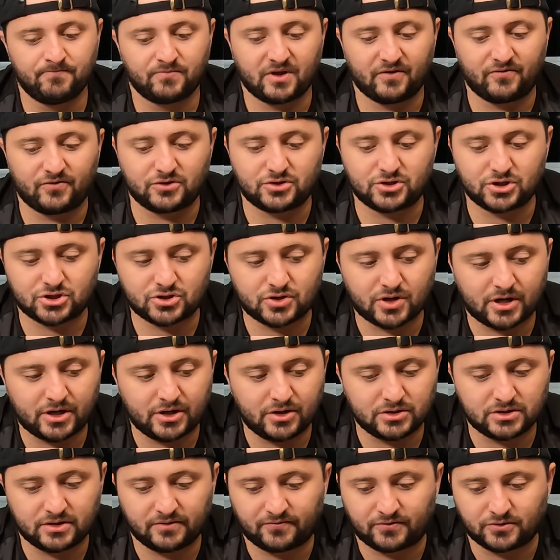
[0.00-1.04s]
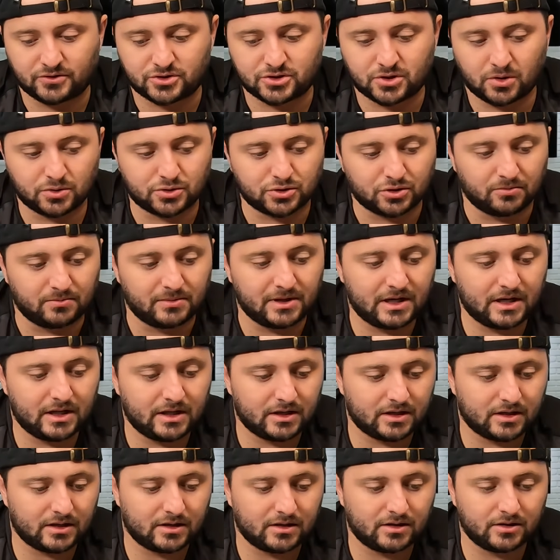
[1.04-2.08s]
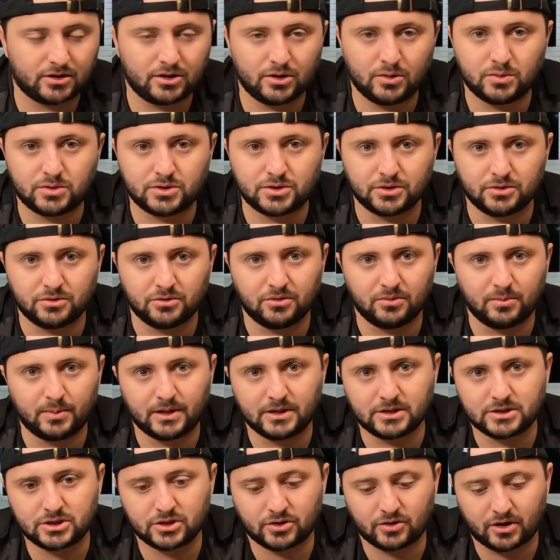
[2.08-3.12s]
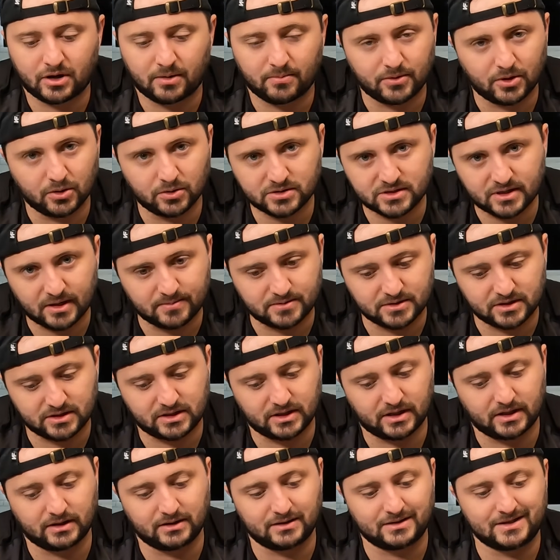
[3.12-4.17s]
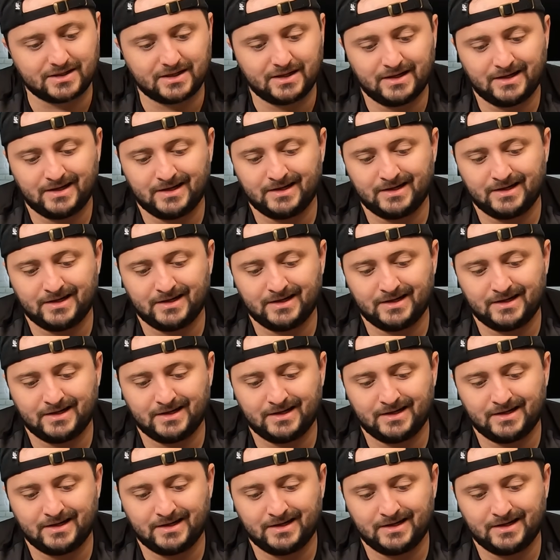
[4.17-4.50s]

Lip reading: If you're just trying to use it for social media, YouTube, Instagram, those types of things,